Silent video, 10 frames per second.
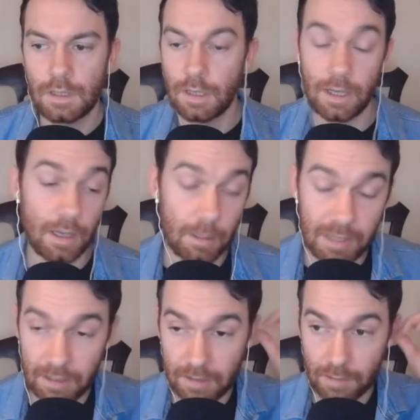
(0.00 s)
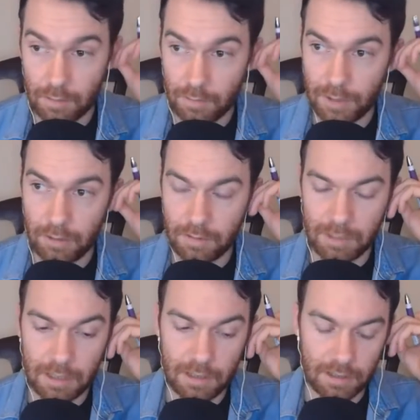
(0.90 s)
I mean, that sounds fair
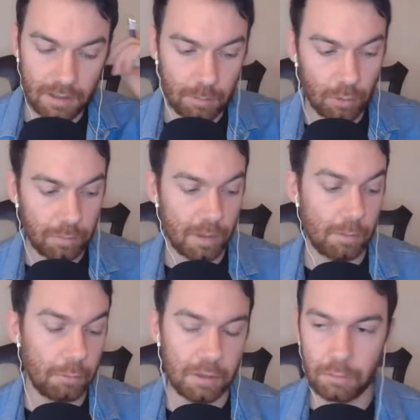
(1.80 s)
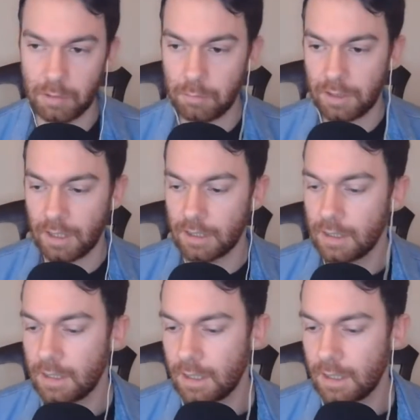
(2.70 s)
to me. I think most people would agree with that.